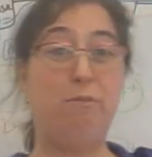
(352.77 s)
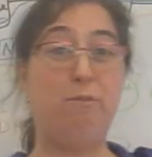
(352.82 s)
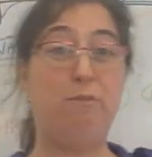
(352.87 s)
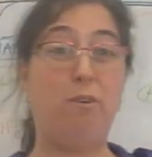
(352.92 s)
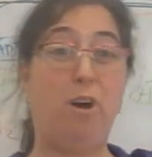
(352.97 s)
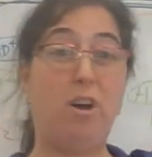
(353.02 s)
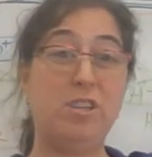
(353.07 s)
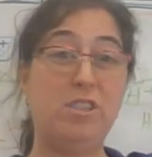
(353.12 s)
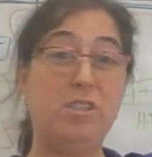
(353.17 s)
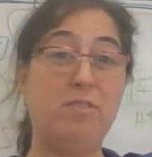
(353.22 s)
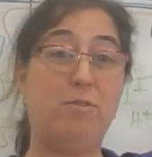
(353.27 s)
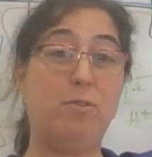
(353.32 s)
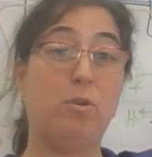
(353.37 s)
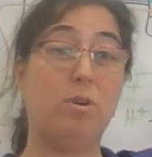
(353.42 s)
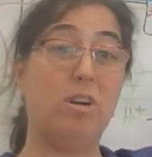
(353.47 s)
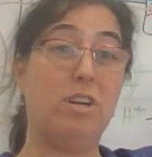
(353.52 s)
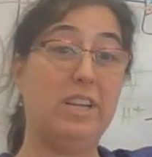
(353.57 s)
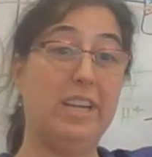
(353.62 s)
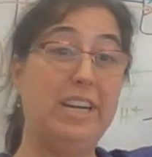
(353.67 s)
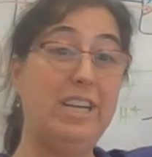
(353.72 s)

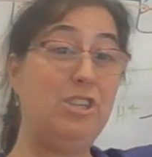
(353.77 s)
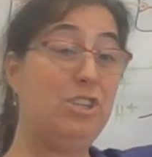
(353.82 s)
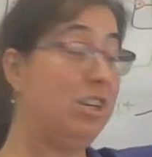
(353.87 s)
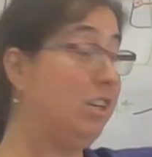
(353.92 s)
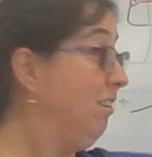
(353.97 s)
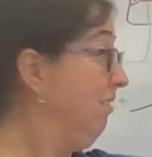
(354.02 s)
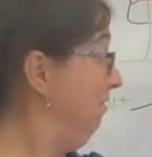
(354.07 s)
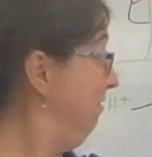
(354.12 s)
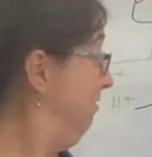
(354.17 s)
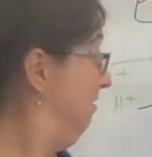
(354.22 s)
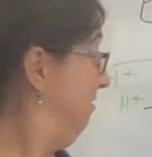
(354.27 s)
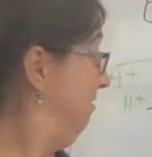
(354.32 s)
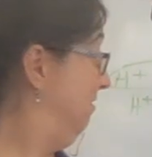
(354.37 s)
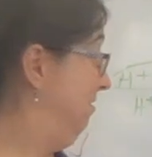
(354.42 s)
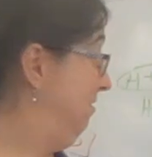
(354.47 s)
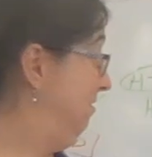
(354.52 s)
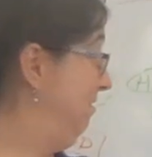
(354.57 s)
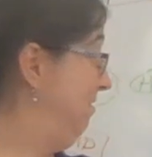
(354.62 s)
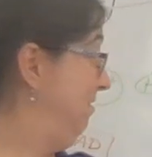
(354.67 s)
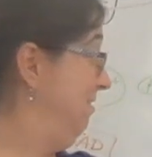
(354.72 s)
phosphorylation,
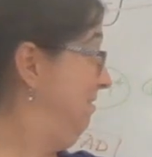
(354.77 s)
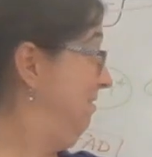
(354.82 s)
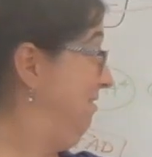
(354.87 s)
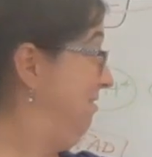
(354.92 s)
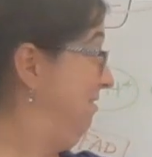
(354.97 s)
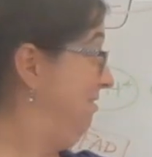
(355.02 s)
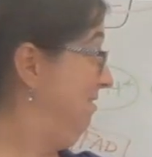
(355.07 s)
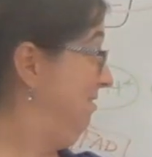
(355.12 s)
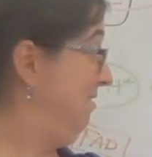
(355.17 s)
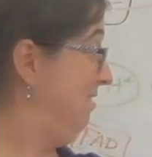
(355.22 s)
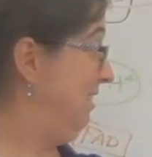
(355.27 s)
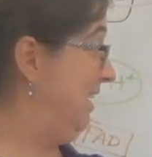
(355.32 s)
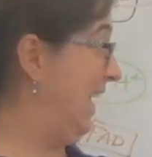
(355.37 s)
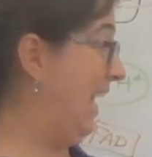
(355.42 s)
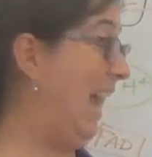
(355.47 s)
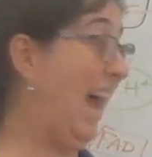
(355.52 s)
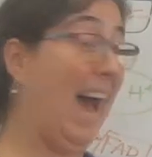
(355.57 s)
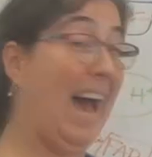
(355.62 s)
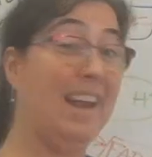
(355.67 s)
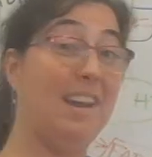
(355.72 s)

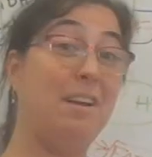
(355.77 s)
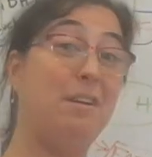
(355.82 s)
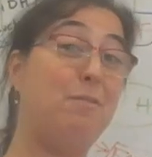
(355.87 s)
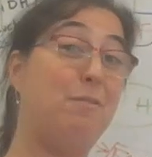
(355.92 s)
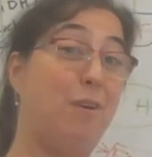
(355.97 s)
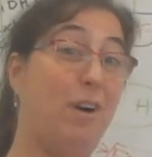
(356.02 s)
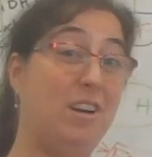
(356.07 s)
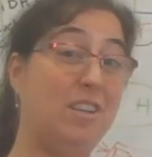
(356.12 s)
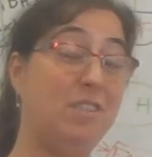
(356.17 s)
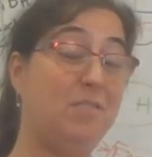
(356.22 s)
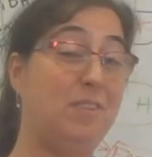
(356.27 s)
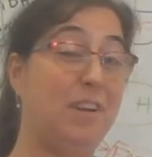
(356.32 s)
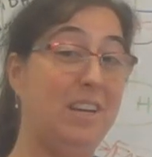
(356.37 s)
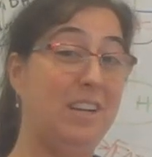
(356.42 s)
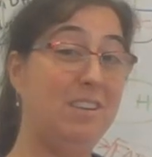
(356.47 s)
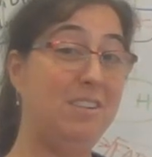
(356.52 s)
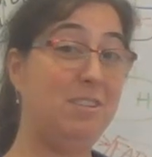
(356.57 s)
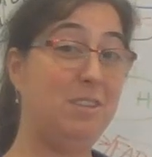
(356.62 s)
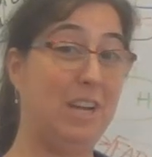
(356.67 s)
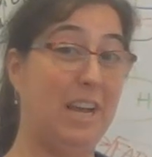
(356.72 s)
adding
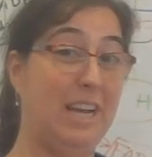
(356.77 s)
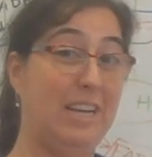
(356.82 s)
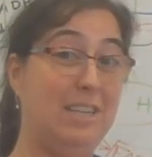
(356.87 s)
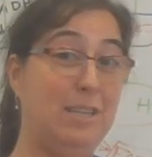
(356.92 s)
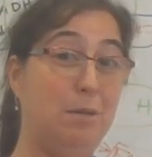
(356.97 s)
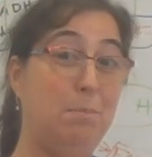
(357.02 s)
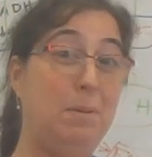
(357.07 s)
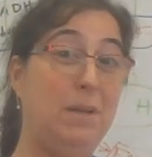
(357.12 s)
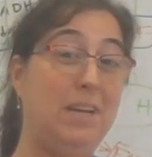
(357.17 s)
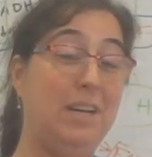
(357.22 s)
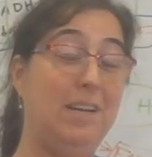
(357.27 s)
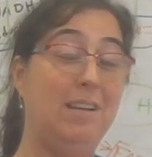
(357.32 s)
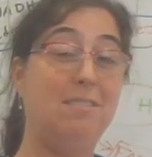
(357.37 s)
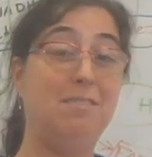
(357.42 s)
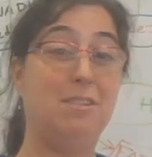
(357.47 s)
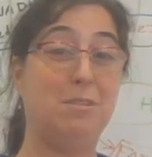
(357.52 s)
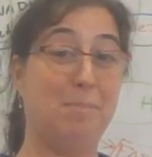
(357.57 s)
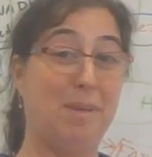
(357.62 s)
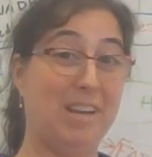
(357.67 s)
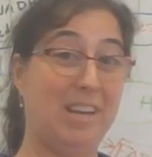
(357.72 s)
phosphate to ADP
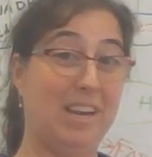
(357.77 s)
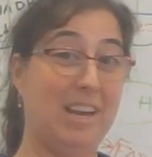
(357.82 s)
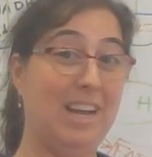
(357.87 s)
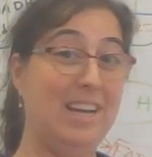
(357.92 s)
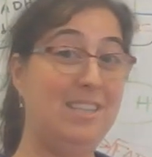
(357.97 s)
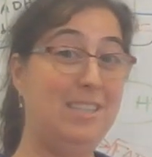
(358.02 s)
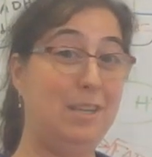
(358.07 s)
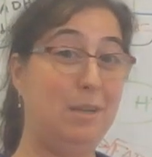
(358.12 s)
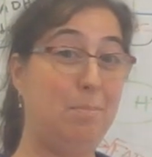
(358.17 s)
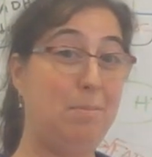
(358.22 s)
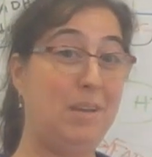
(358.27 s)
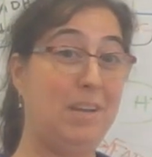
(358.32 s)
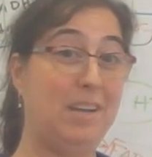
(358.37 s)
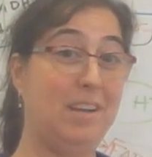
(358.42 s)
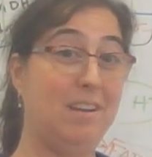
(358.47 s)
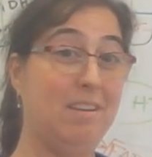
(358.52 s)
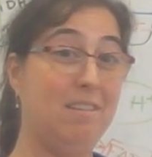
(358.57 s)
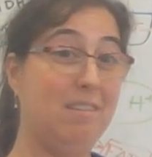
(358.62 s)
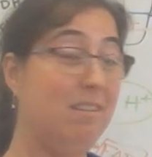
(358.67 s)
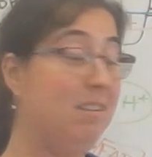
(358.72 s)
to make it
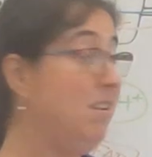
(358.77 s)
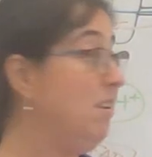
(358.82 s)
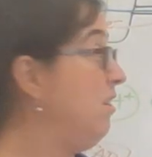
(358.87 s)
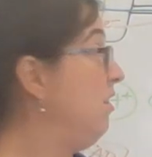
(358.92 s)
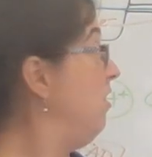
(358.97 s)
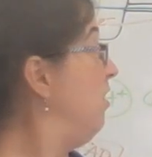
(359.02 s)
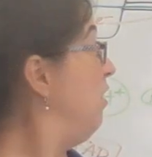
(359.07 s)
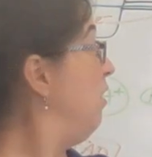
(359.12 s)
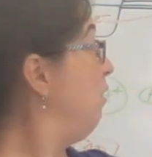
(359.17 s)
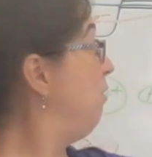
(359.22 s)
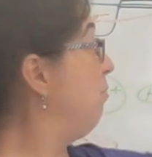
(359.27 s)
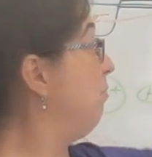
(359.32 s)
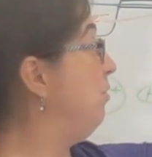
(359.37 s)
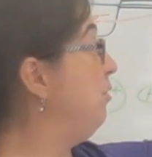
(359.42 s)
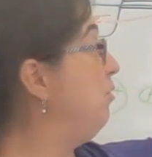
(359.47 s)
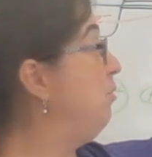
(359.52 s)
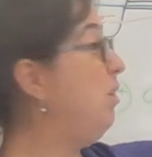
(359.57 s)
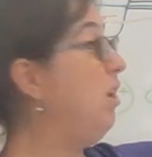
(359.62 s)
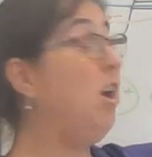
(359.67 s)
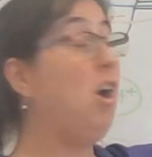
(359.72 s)
ATP,
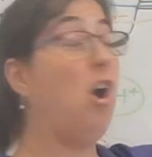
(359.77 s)
through